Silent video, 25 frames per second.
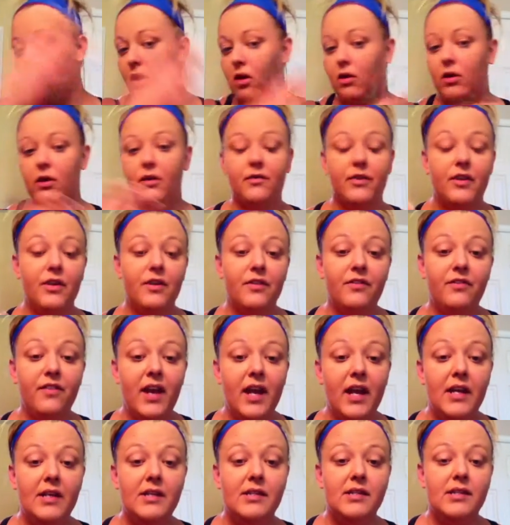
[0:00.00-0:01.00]
all over your
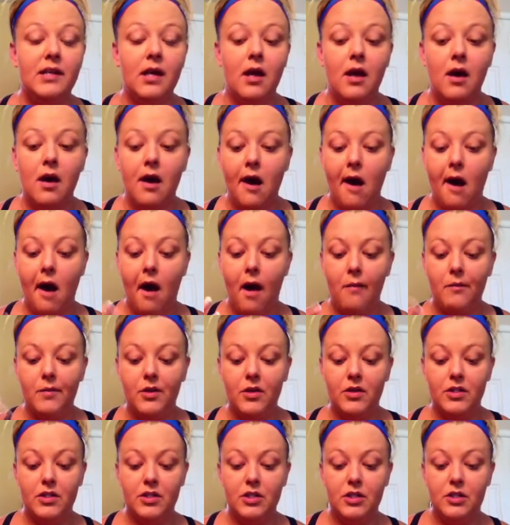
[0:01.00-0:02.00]
face. You
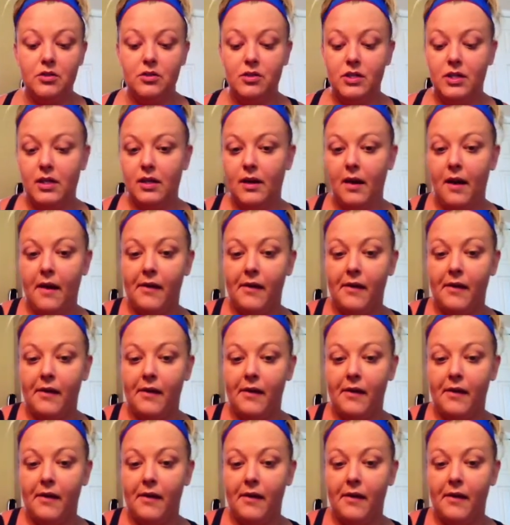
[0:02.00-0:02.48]
can use it